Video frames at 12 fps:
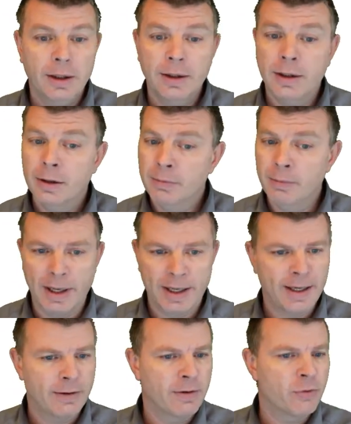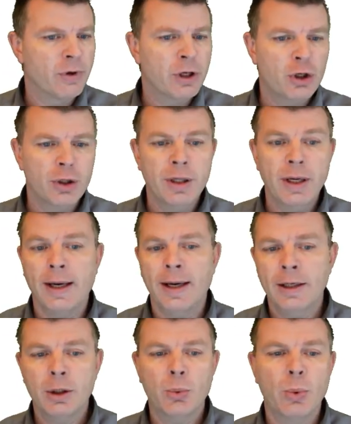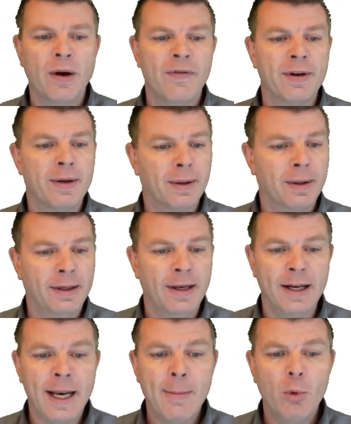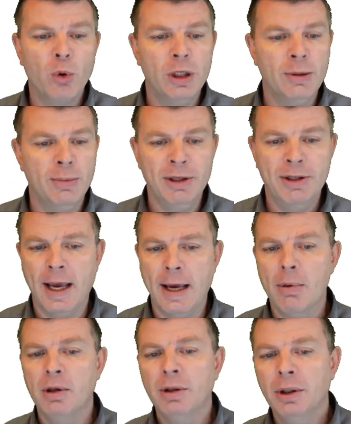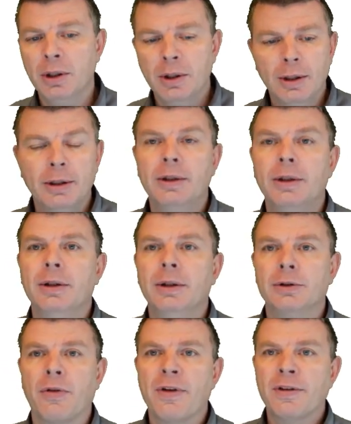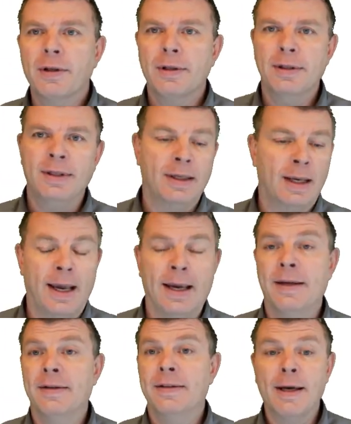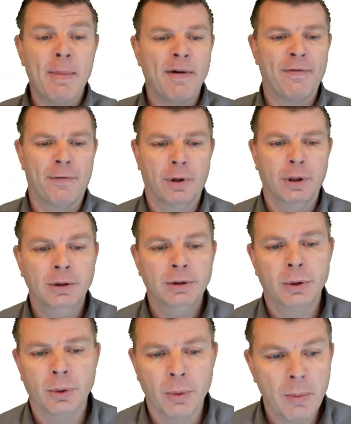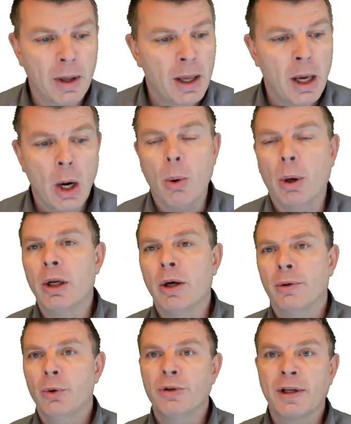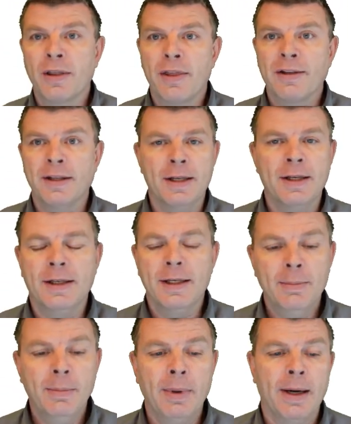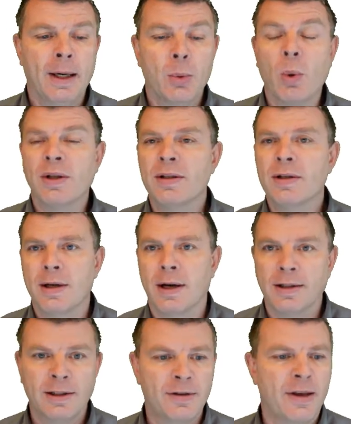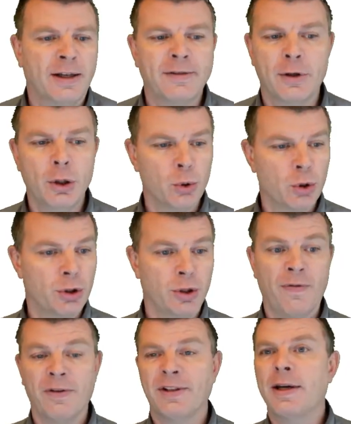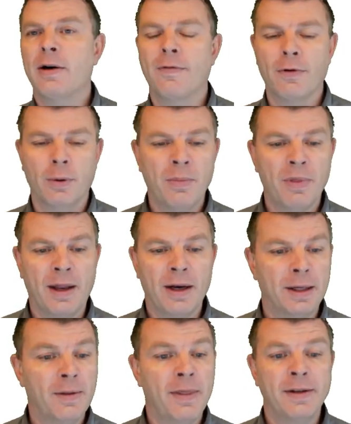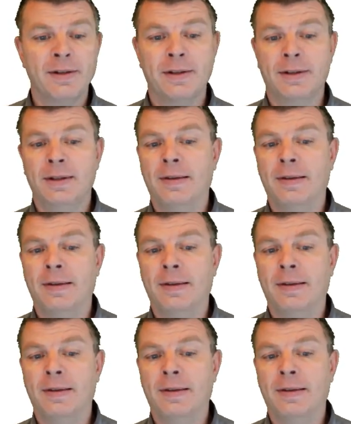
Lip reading: in my current region, and we have a DynamoDB table. So this is a semaphore, so when you're using this in a team and one starts the execution of this Terraform, then in this